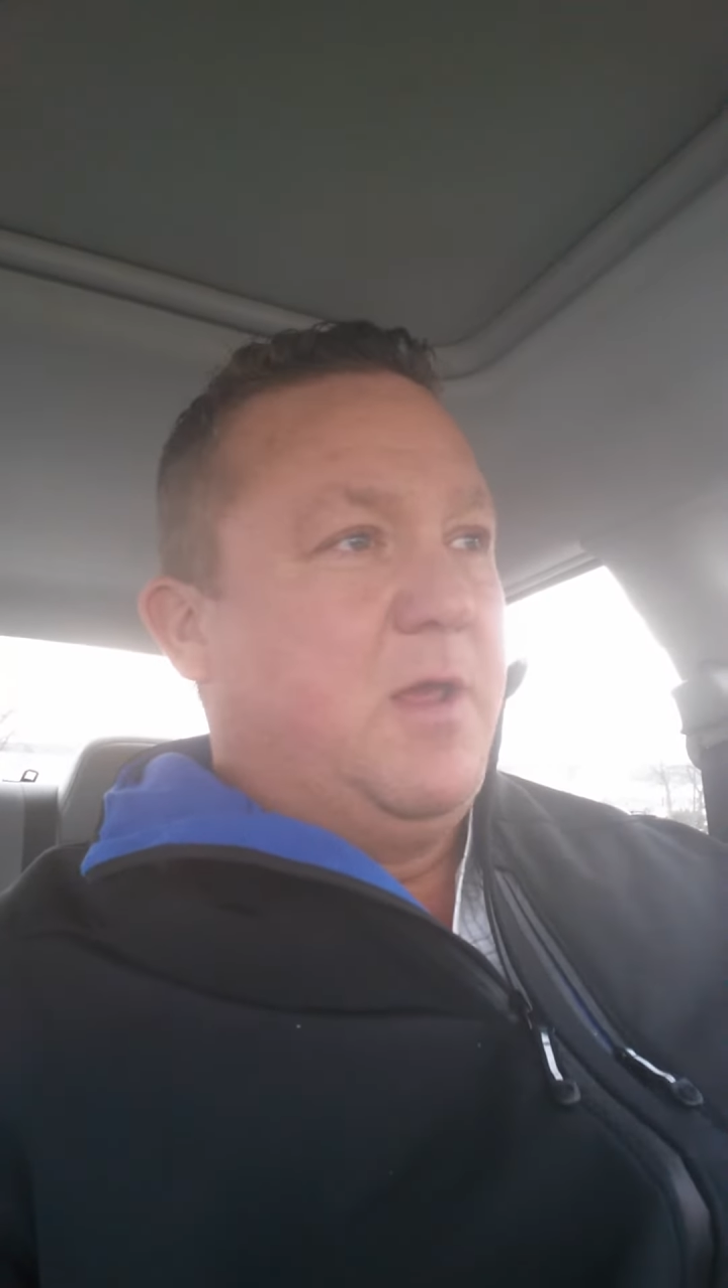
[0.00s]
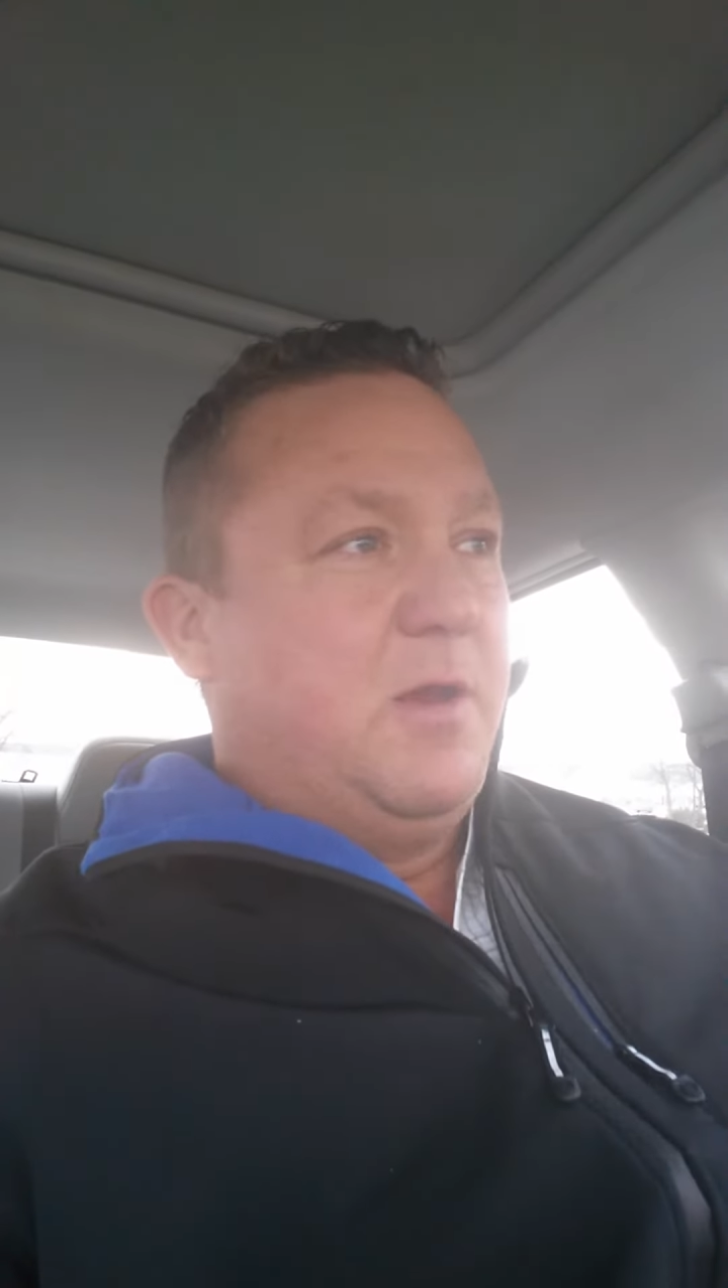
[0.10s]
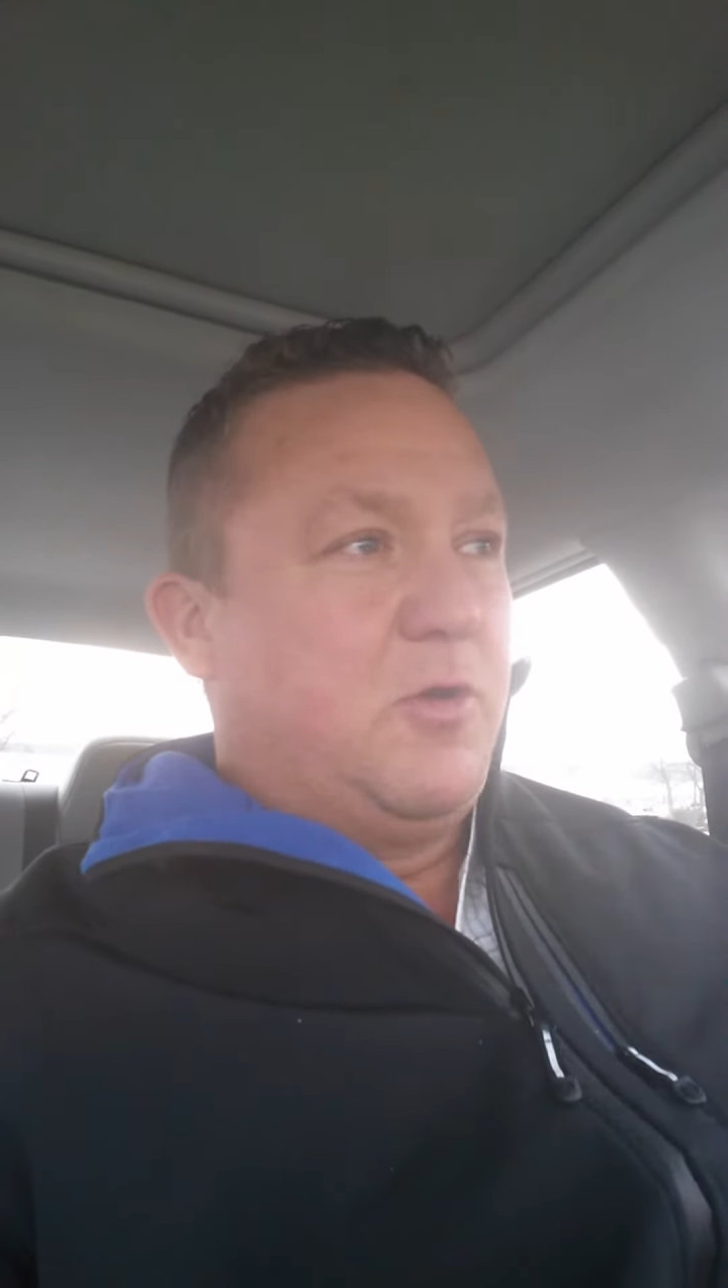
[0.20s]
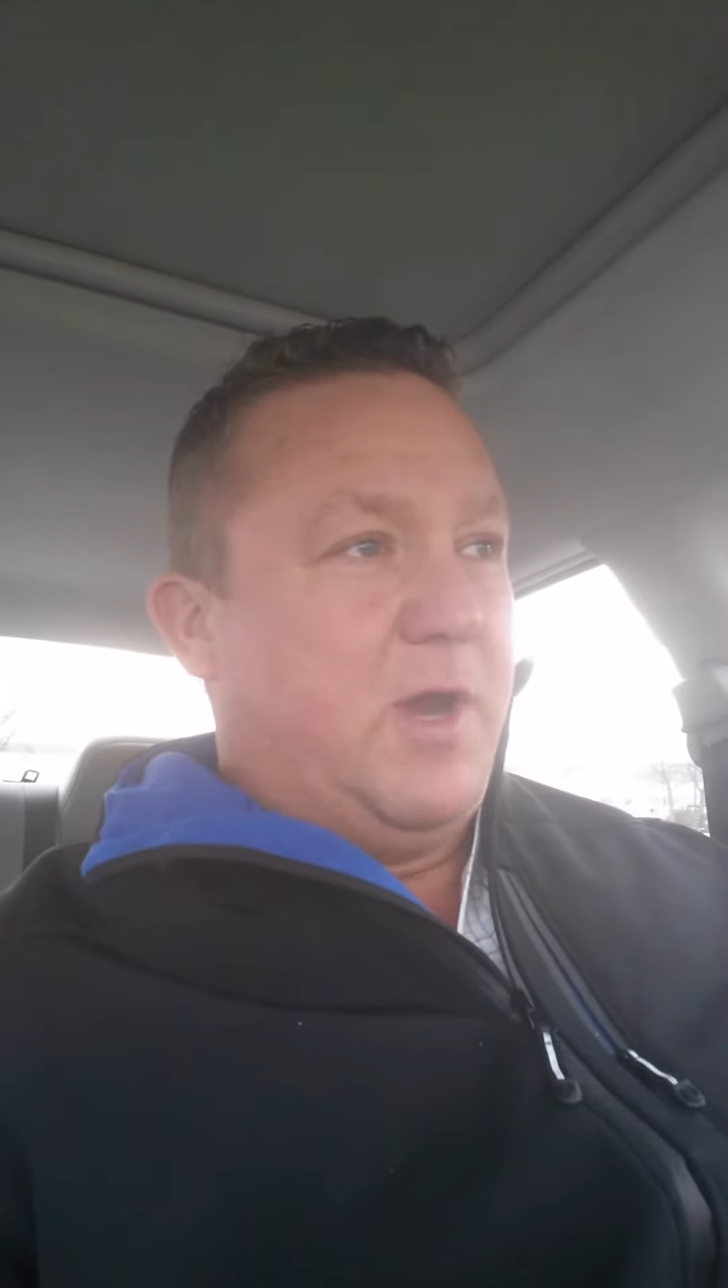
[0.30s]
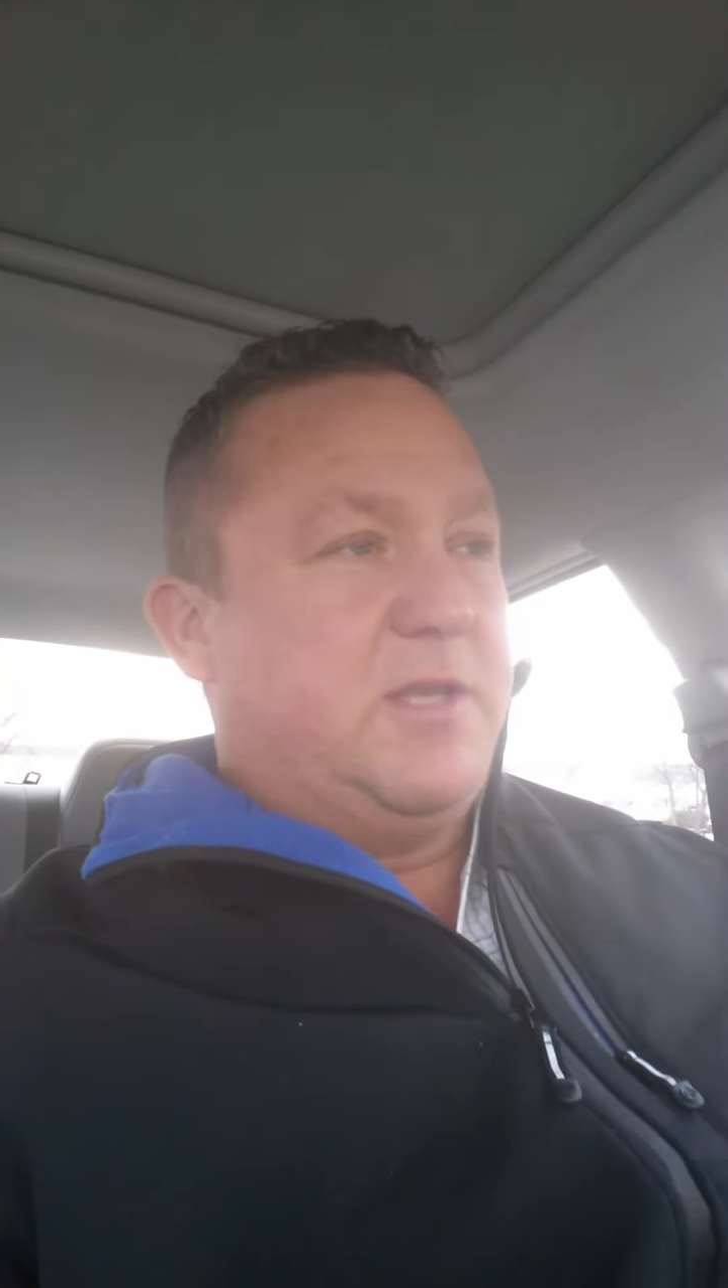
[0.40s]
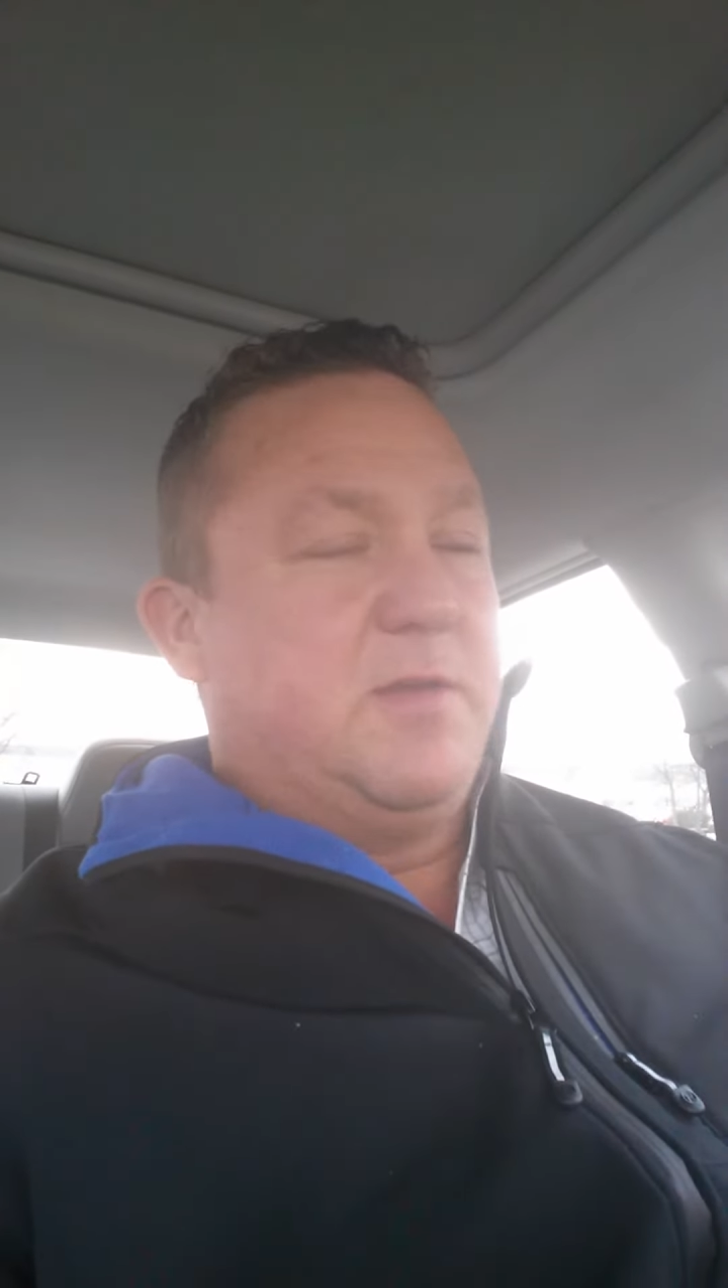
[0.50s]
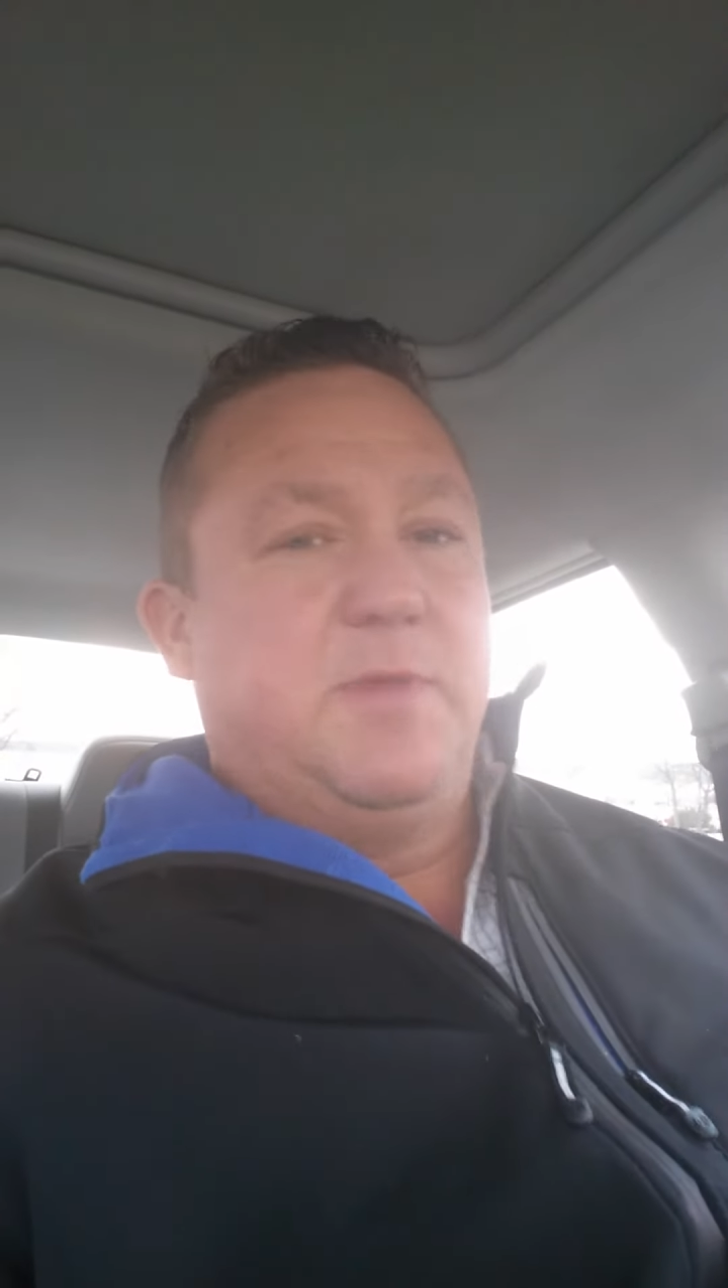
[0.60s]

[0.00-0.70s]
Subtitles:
Great to